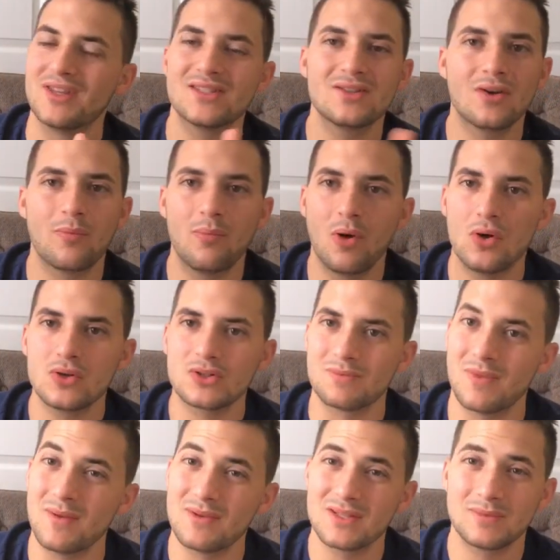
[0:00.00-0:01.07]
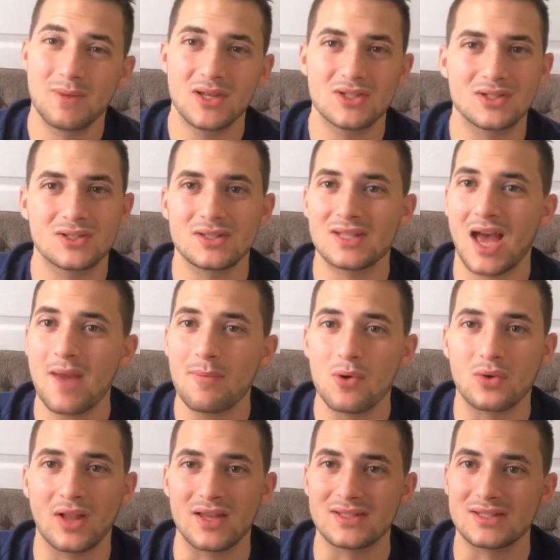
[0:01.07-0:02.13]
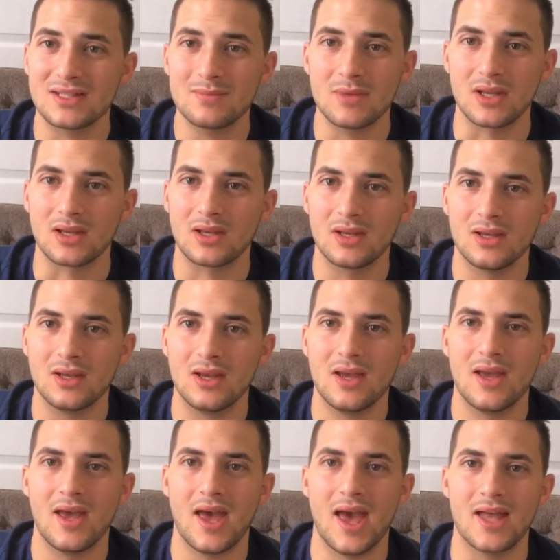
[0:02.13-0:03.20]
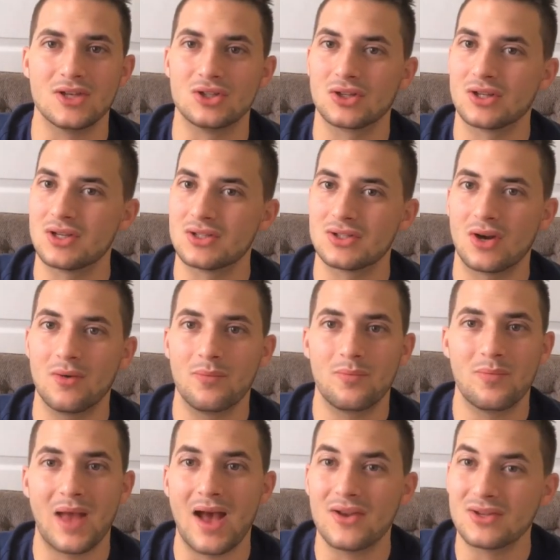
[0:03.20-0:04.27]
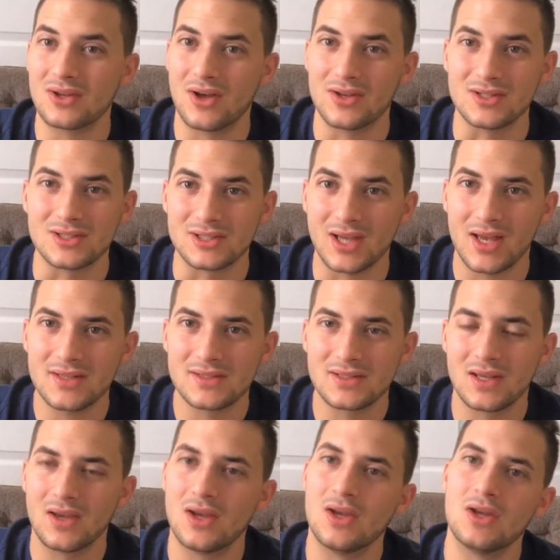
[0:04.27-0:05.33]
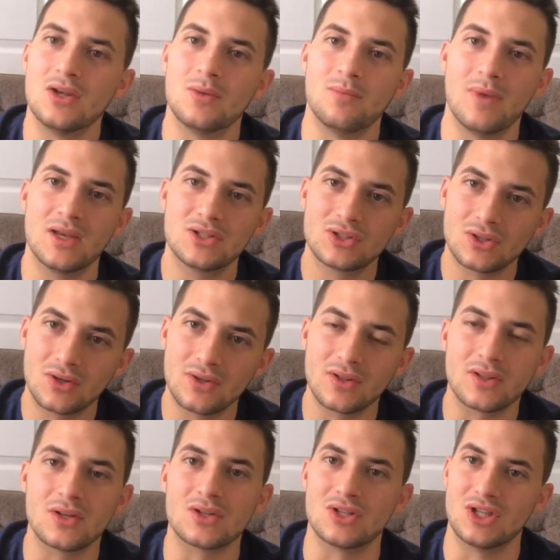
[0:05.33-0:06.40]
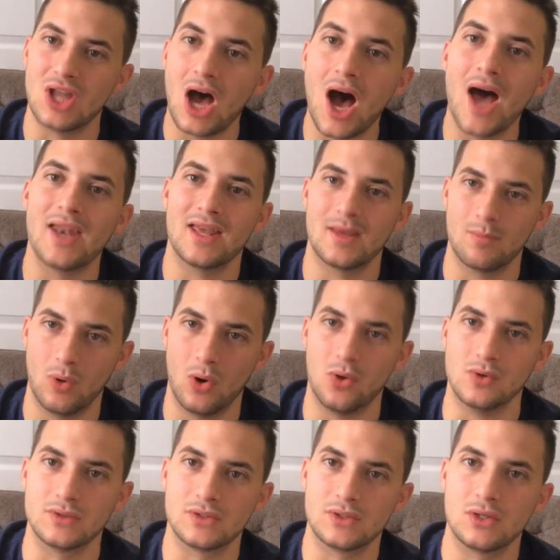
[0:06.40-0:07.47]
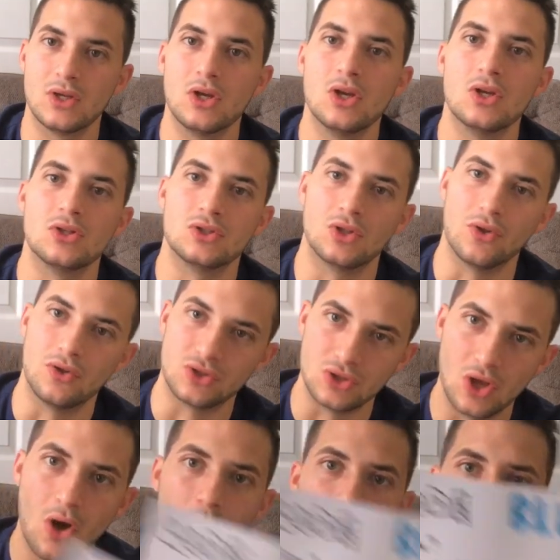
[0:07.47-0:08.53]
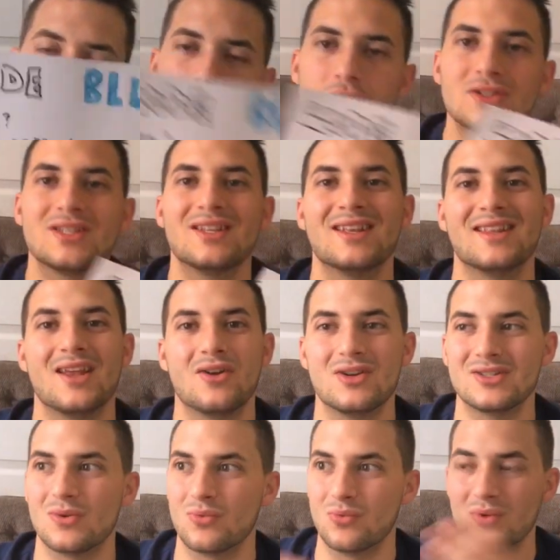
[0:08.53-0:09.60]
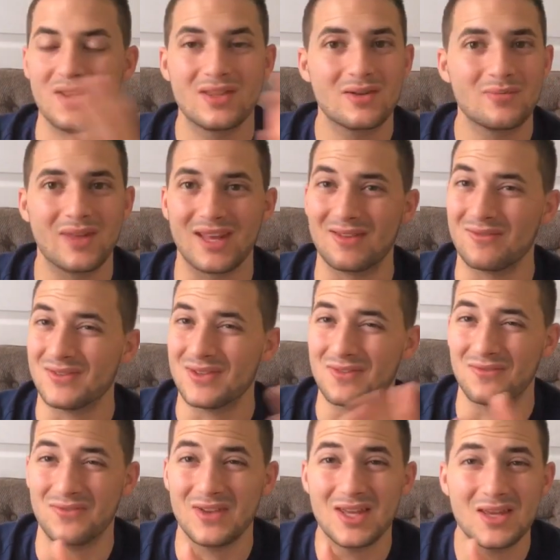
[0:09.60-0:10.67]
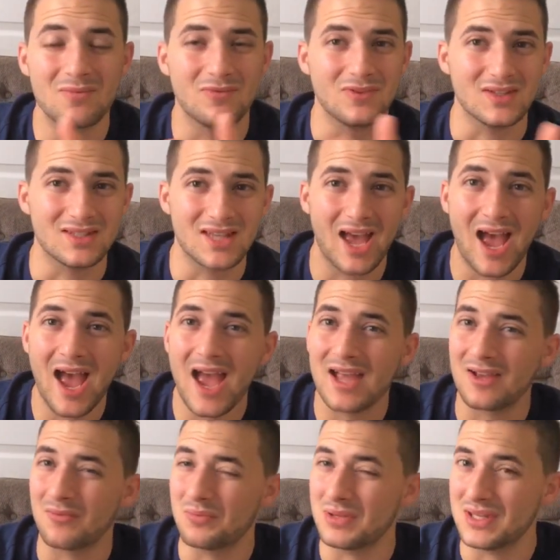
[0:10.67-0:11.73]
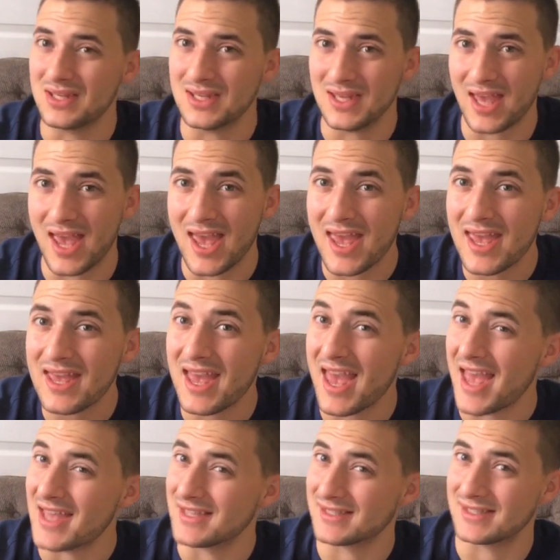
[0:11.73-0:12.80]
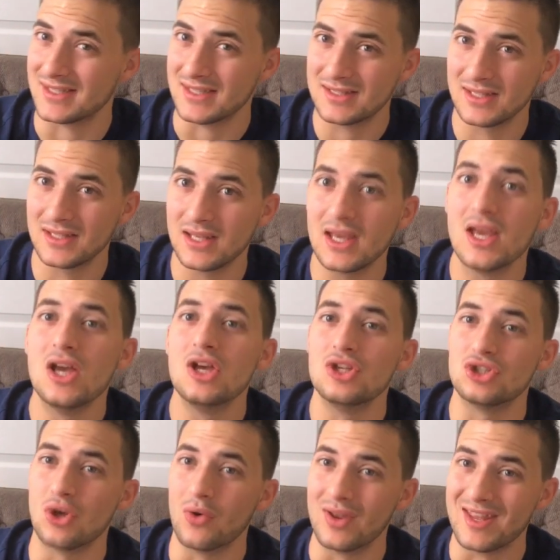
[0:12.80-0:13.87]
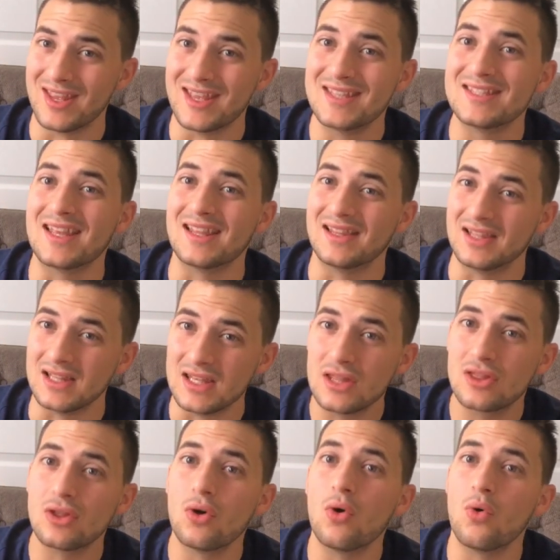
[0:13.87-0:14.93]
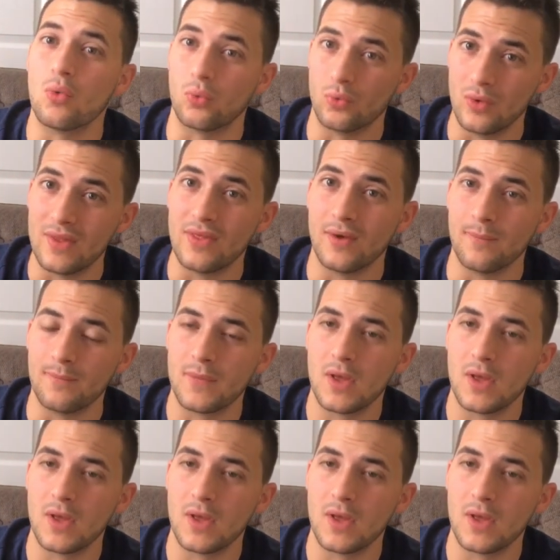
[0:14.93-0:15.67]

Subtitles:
Is there a pulse? Maybe this patient's just hypoglycemic and you're gonna start pounding on his chest. Make sure that there's not a pulse. So there's no pulse, there is a rhythm like V-fib, V-tach, PEA, asystole, so it is a lethal rhythm.